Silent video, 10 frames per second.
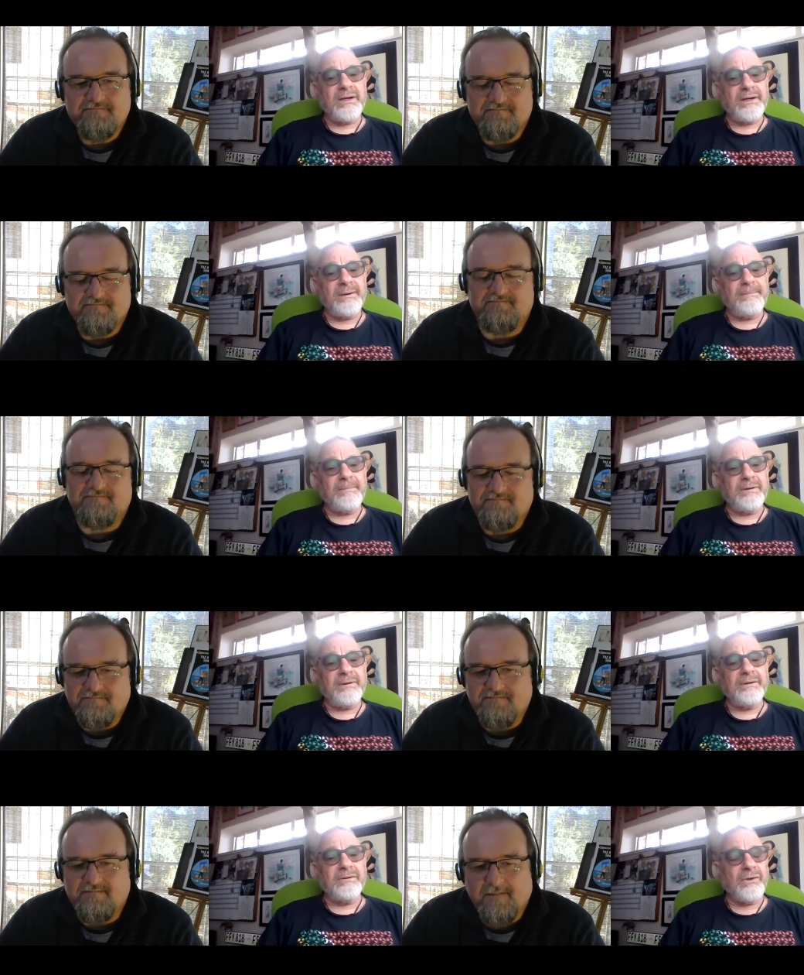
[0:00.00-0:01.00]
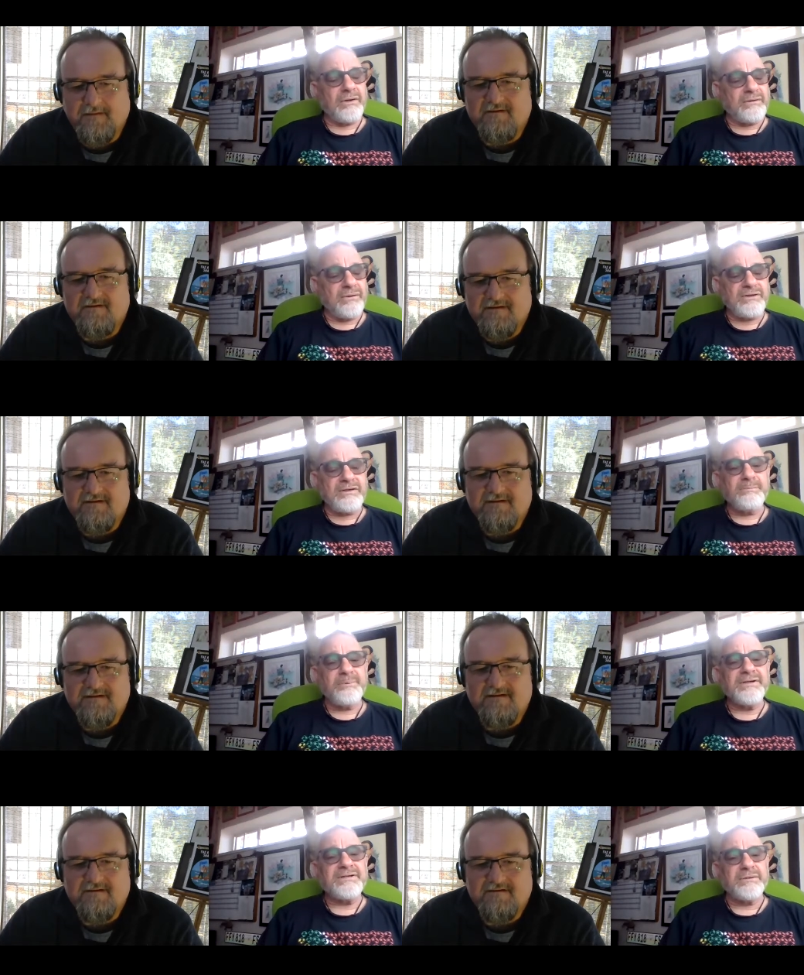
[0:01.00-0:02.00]
Speaker 1: Mm. Um, uh, not, not
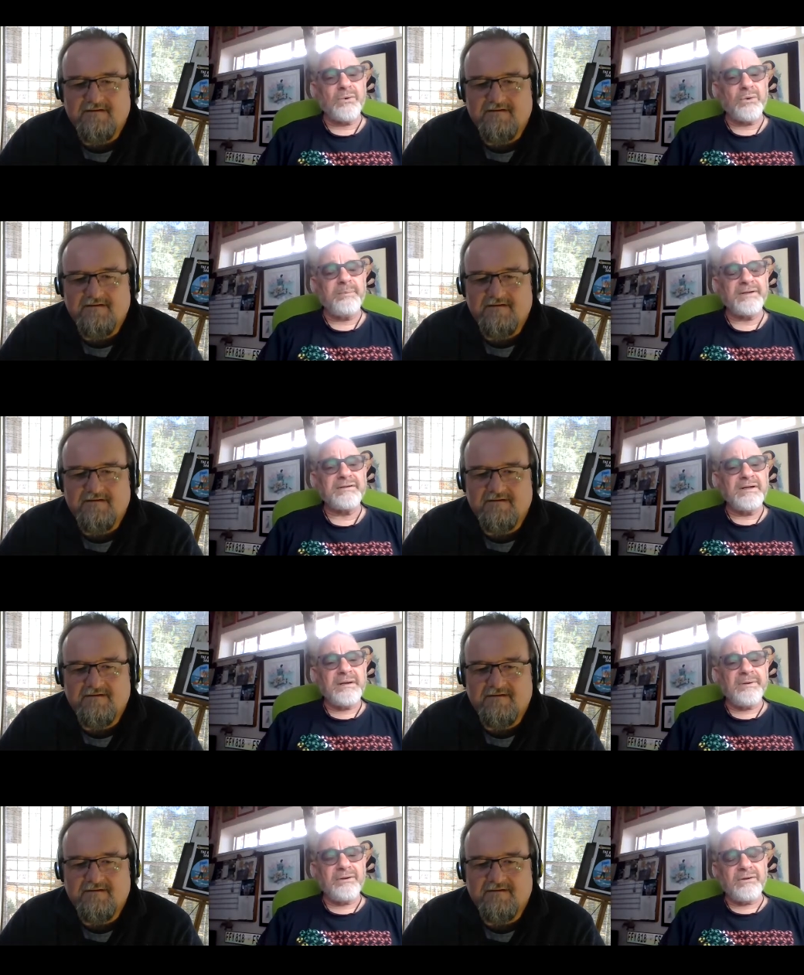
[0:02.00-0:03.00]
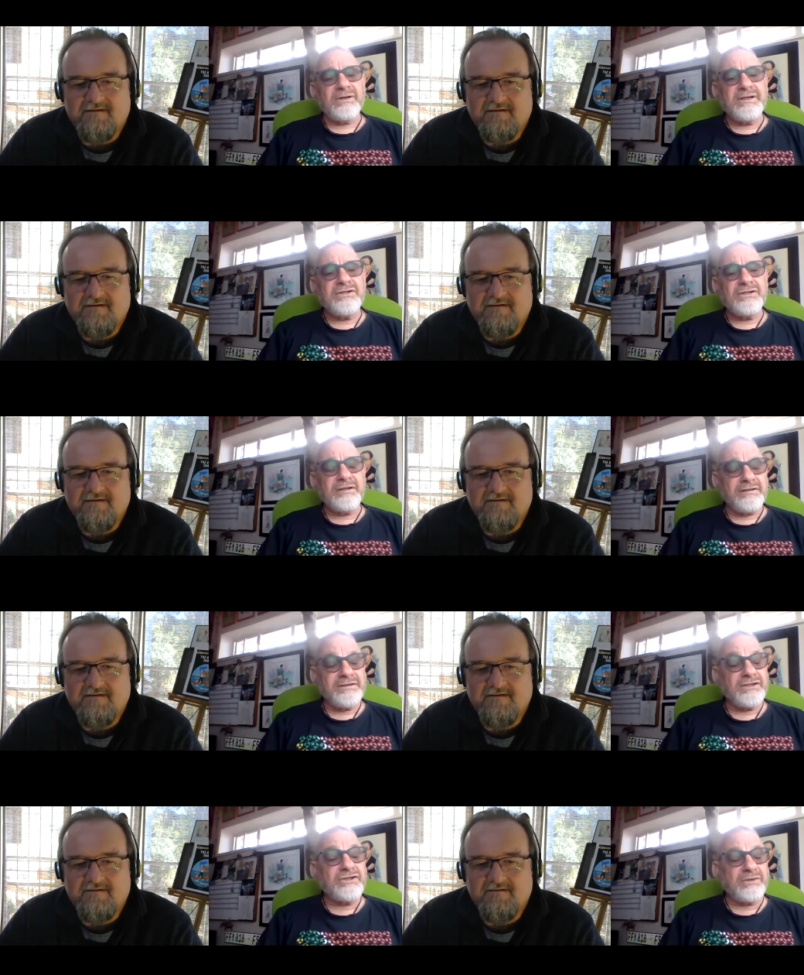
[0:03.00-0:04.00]
in print at all, but, but on a digital,
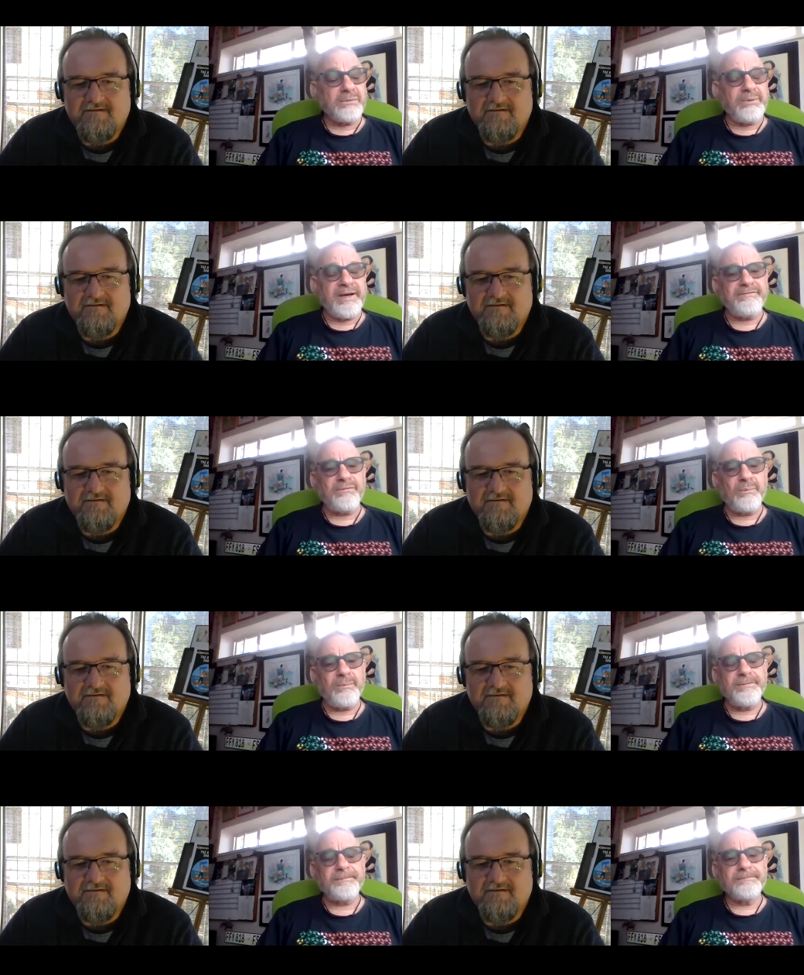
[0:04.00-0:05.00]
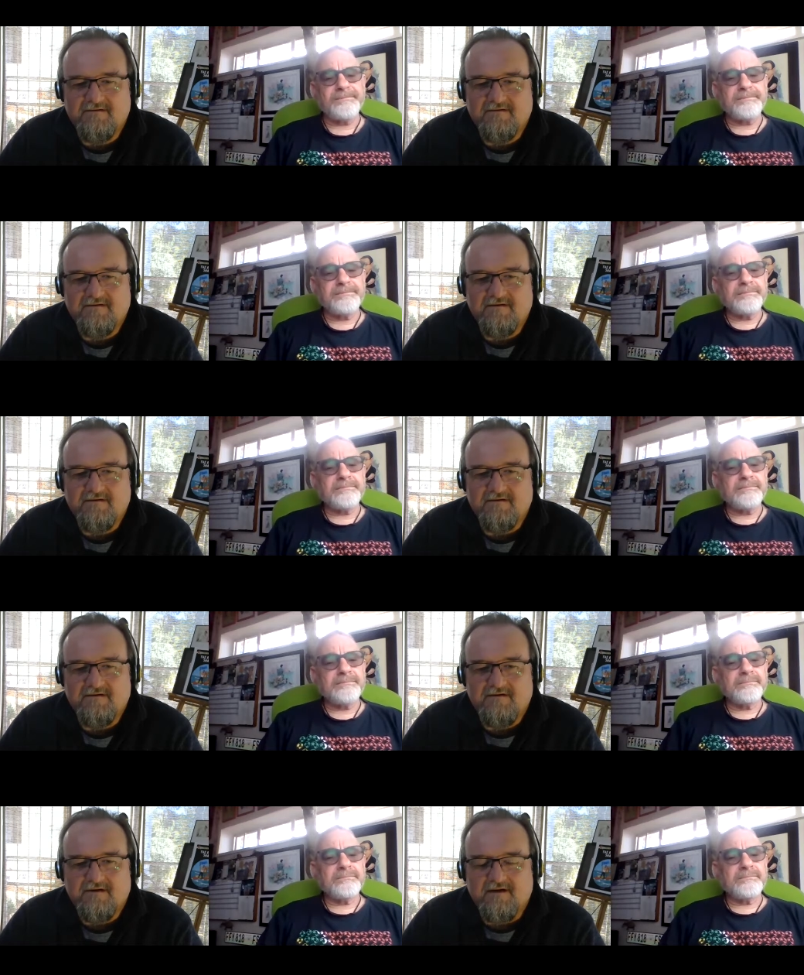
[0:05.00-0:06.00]
digital platform.
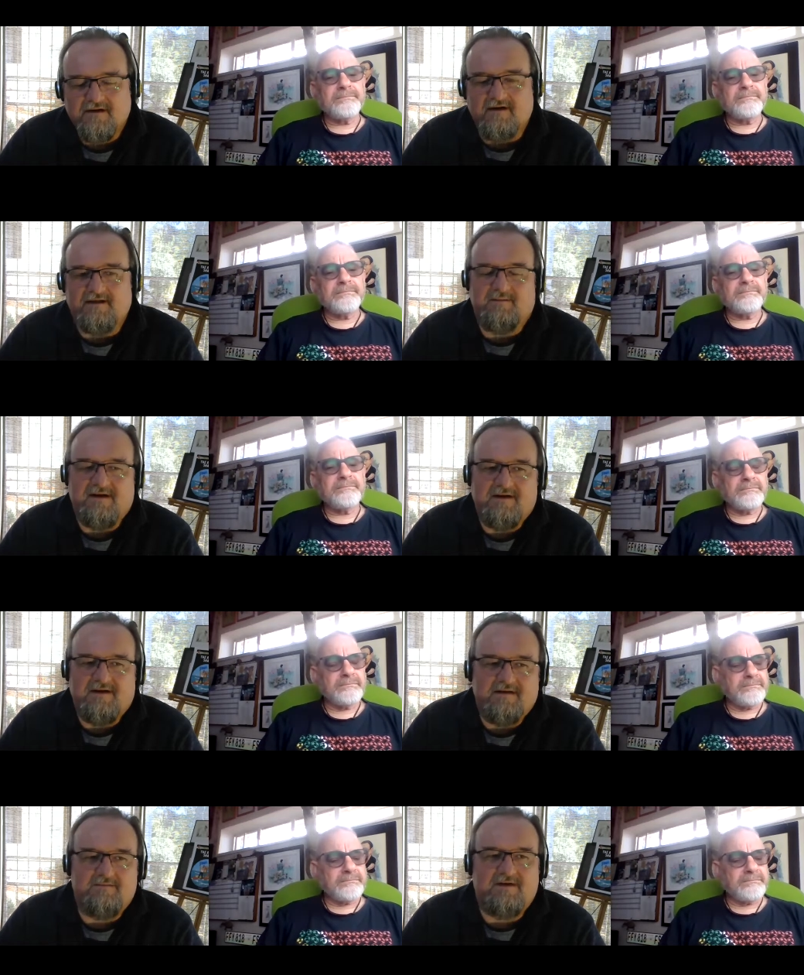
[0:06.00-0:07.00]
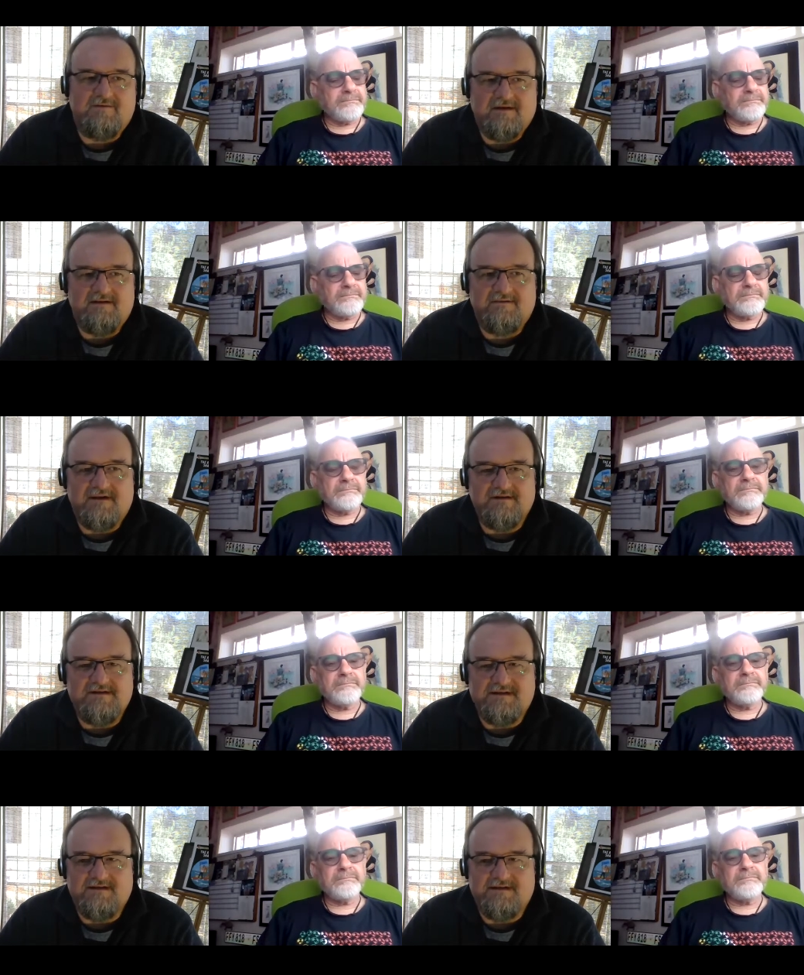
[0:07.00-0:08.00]
Speaker 2: Yeah, that'd be that'd be quite quite
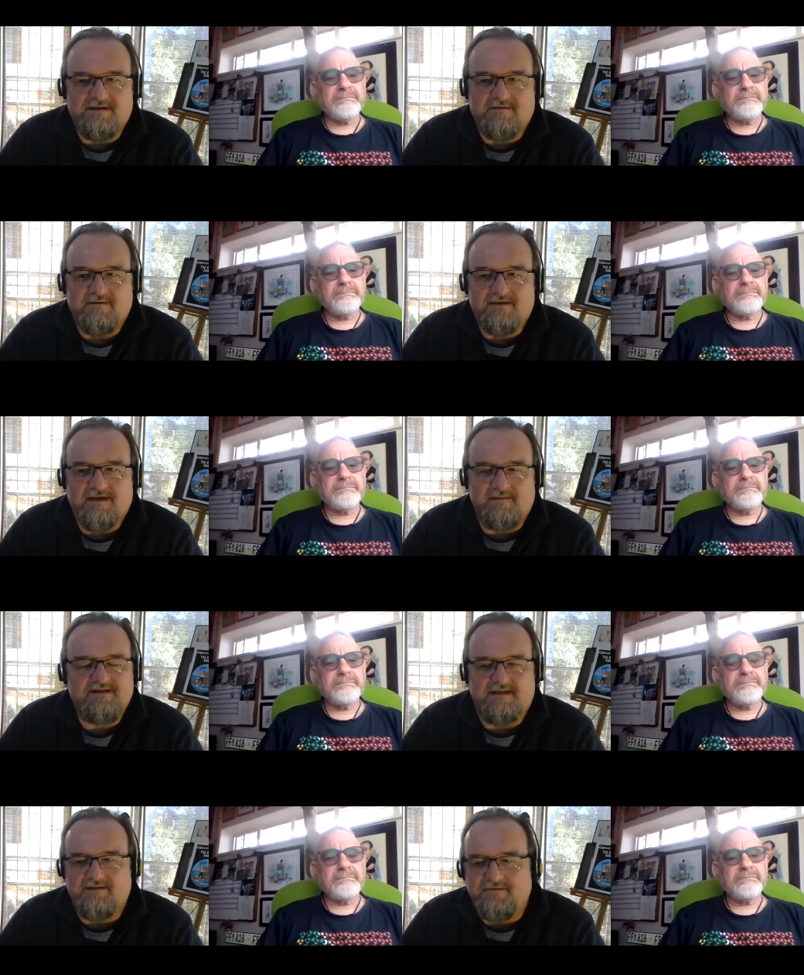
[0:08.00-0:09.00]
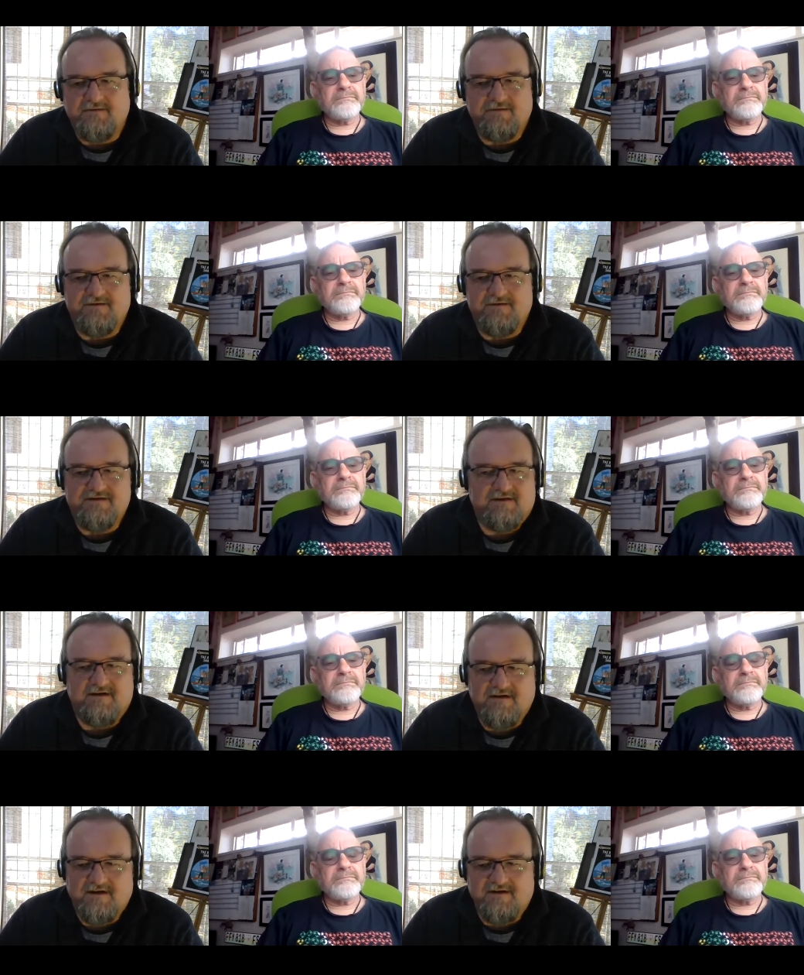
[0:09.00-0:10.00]
interesting to see what, what I mean. He's done a few, so I don't
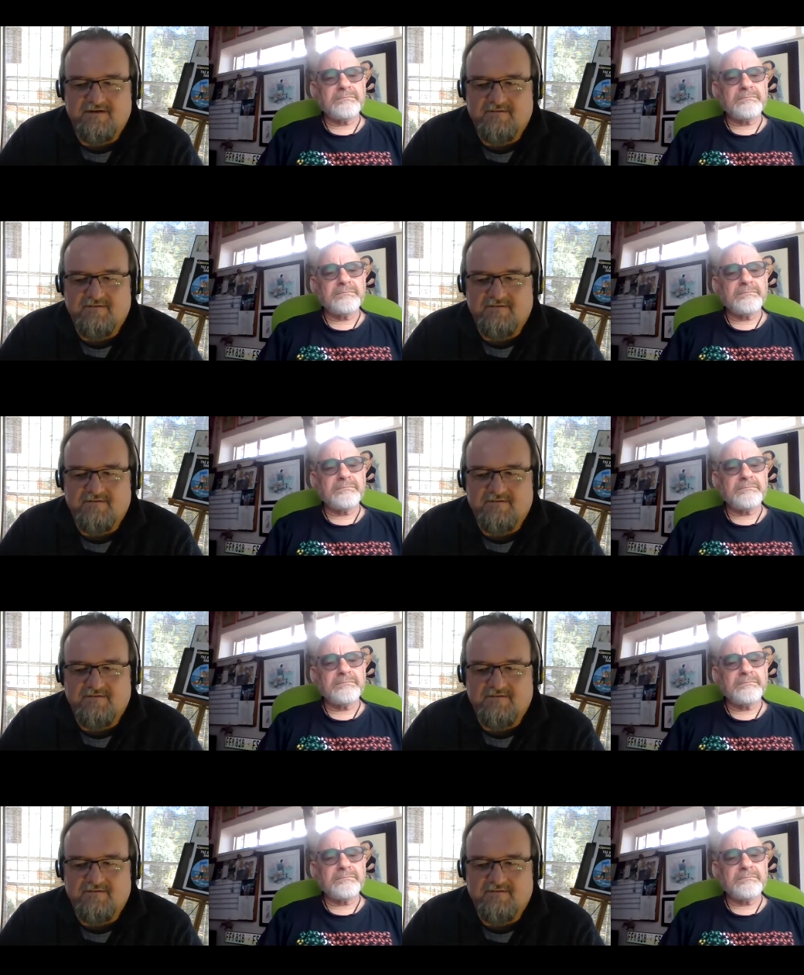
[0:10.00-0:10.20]
know I don't know what,